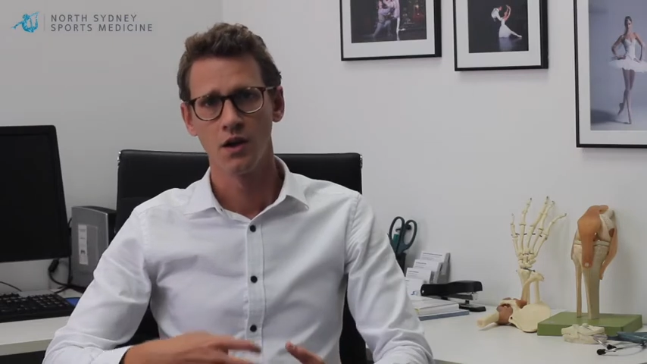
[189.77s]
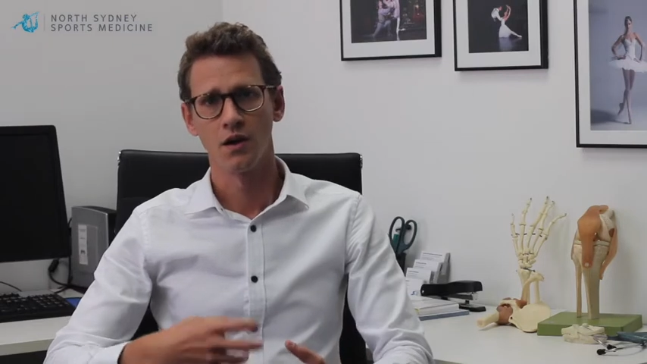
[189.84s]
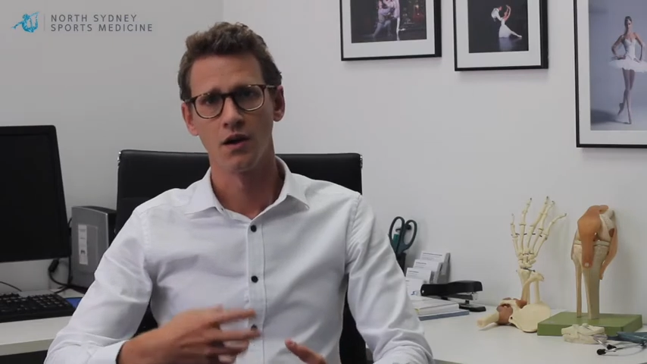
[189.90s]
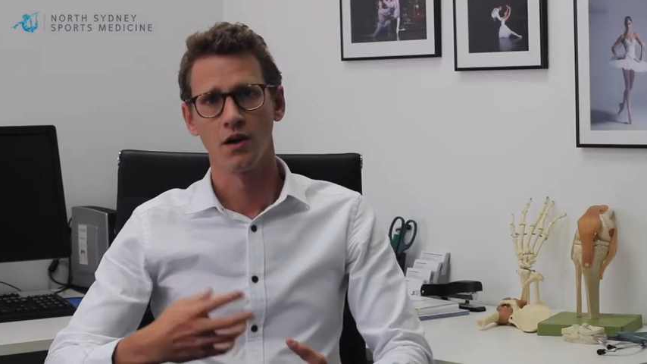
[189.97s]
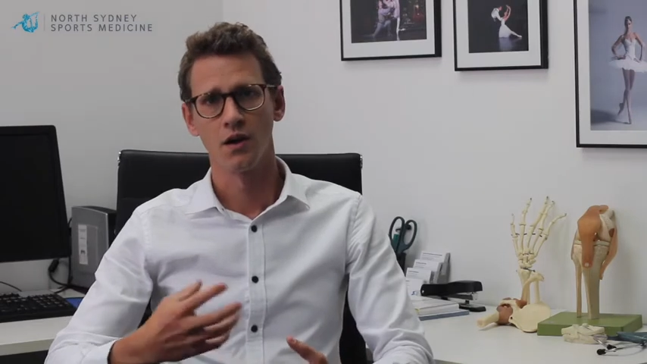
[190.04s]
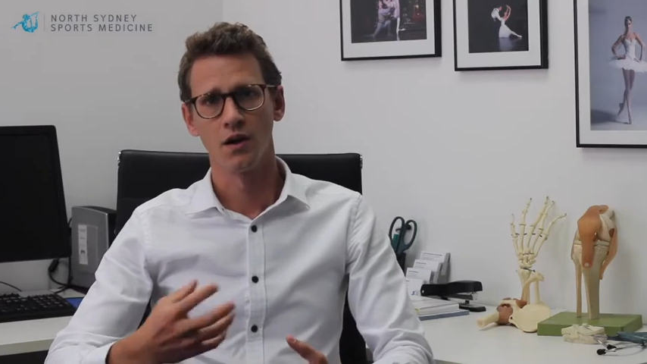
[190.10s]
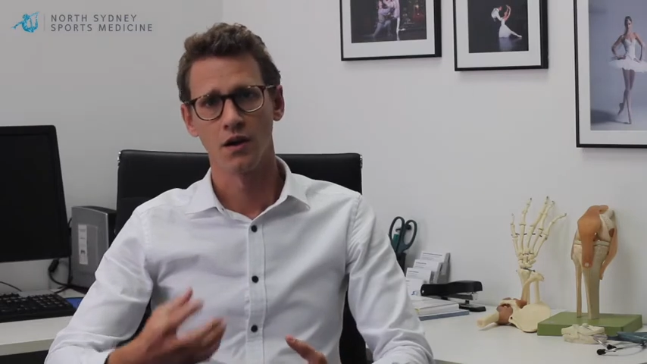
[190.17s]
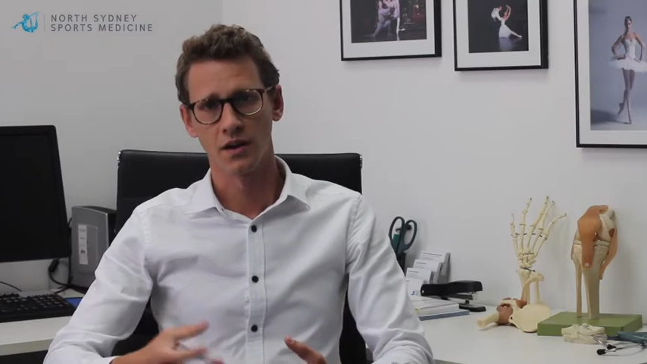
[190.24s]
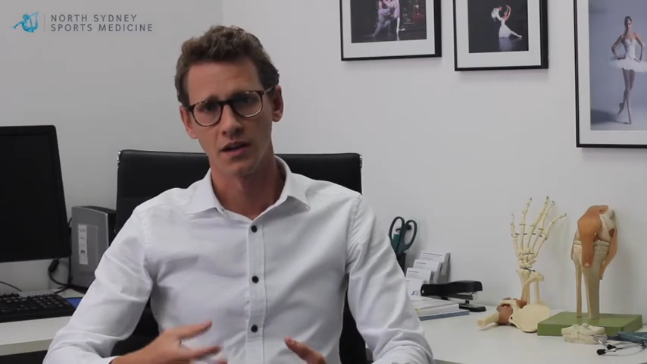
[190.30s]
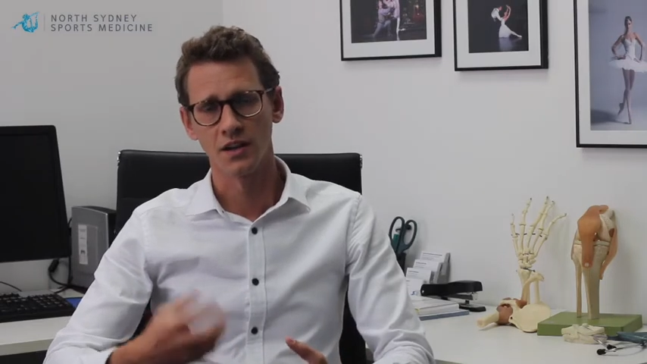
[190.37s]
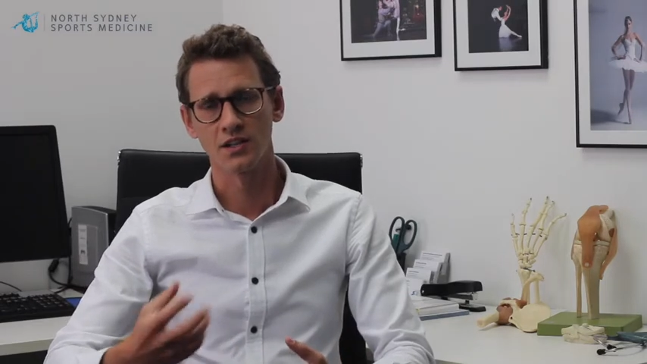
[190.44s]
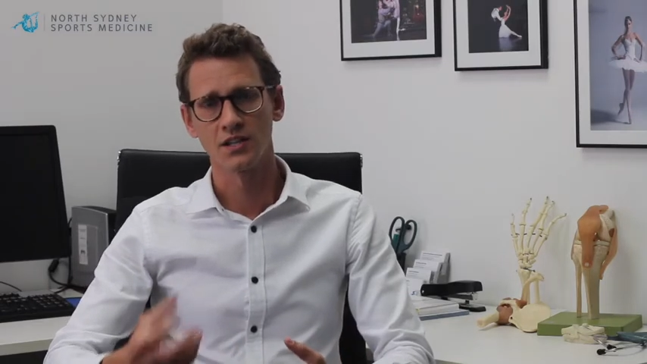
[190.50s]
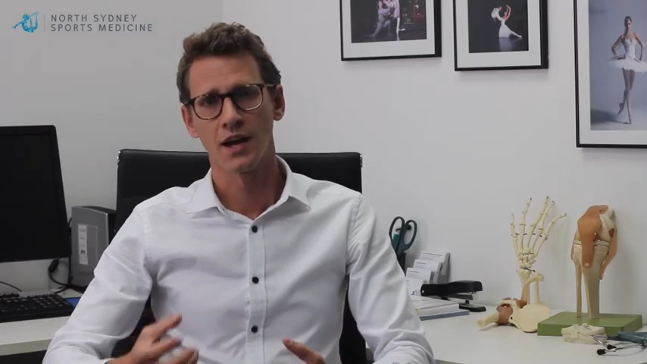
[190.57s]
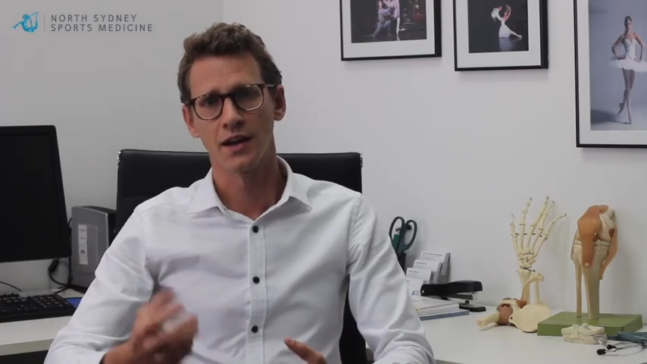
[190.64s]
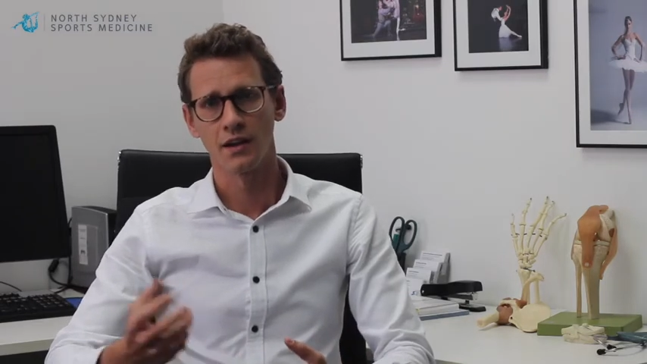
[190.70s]
are going
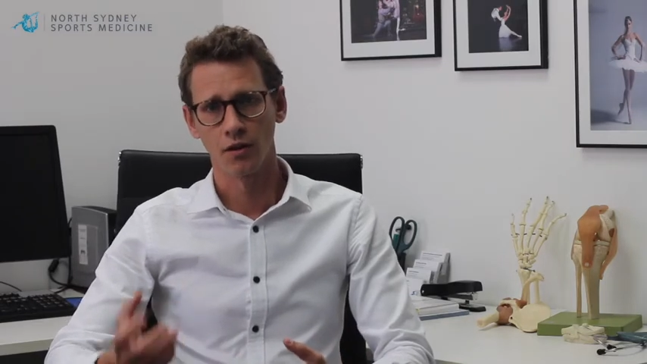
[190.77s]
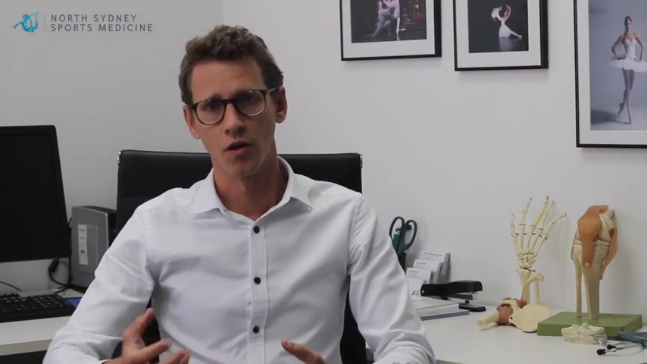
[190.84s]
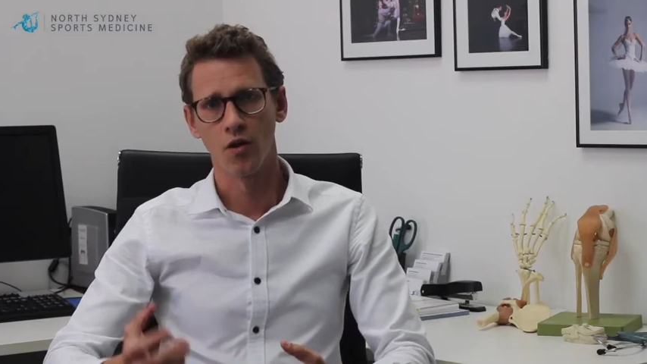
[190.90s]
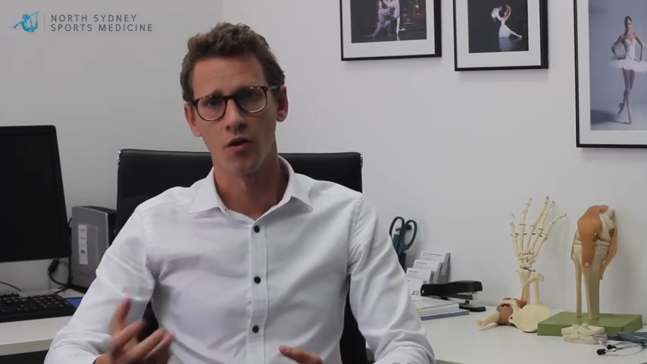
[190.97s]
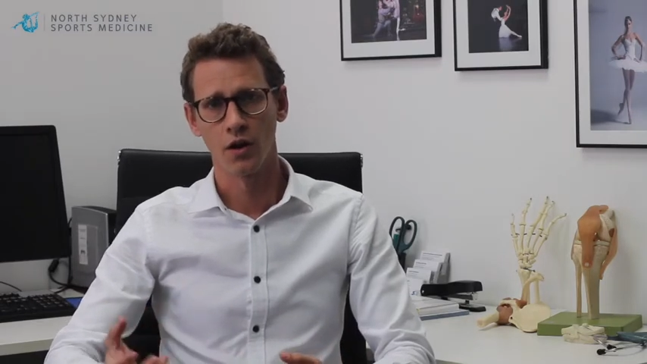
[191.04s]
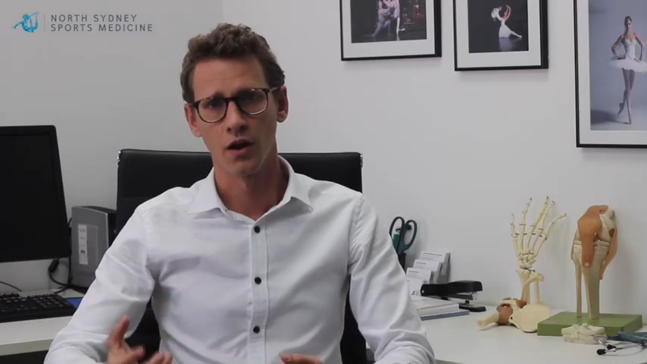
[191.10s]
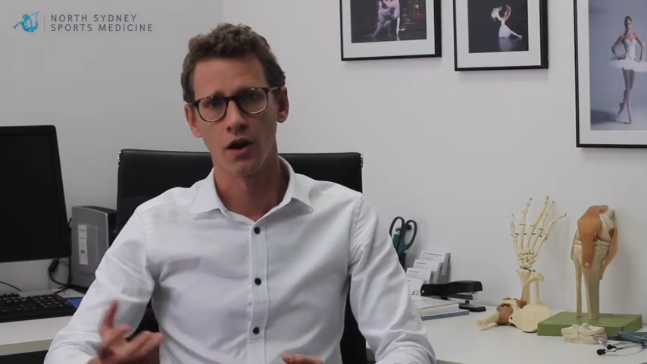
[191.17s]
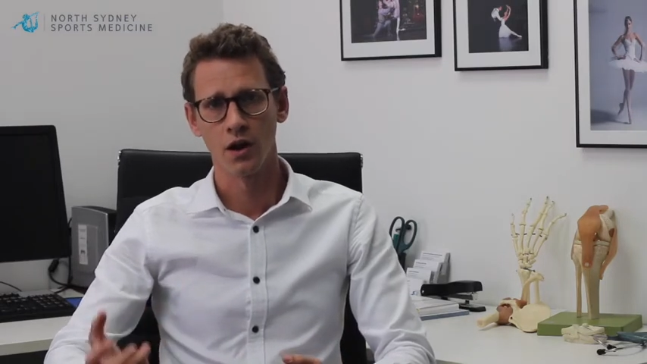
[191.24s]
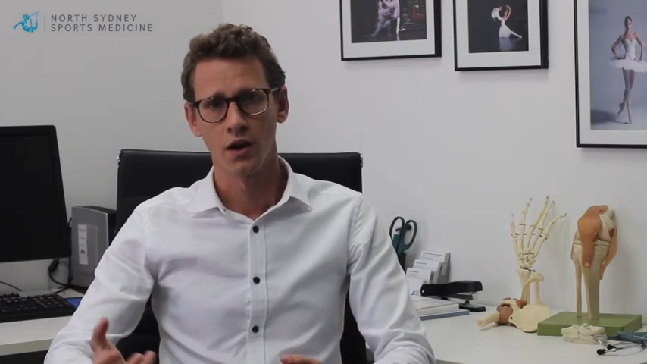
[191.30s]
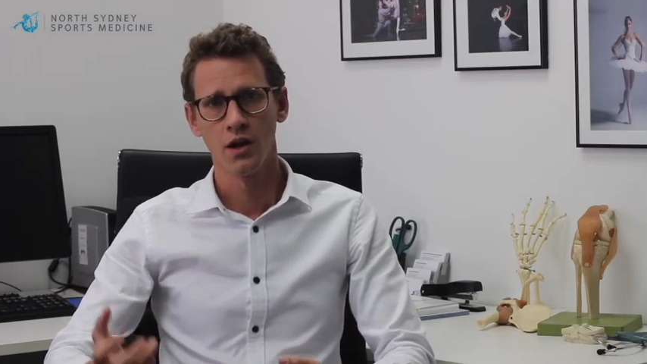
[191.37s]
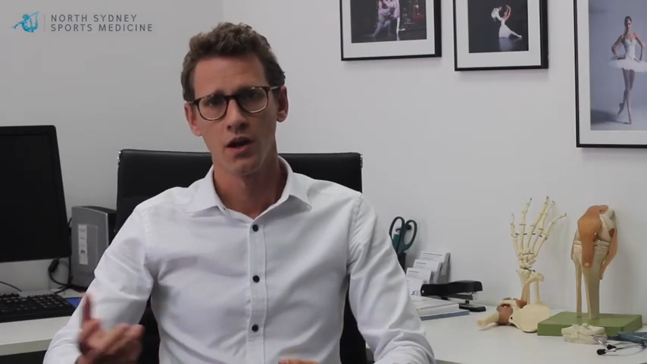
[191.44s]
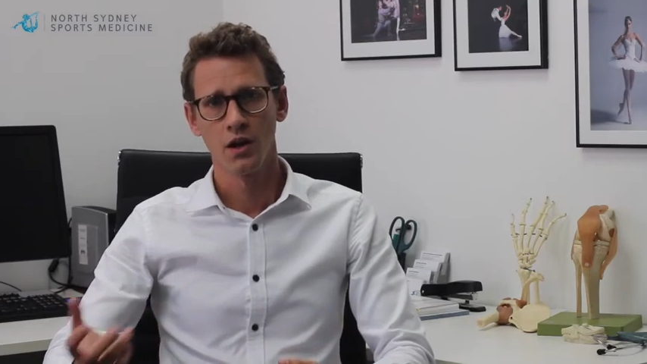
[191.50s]
to take longer